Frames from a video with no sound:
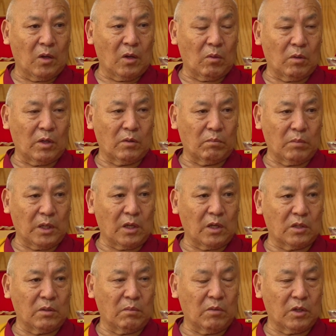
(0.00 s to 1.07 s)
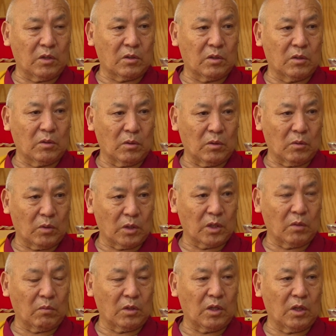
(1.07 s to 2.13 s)
one big achievement
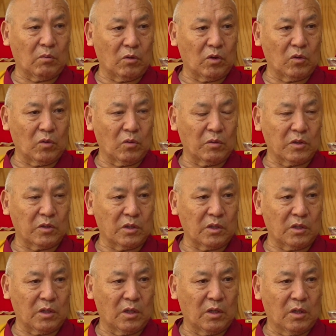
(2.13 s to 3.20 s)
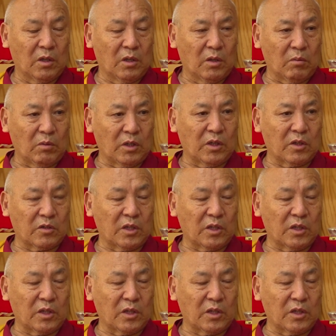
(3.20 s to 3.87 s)
working with the Emory University with that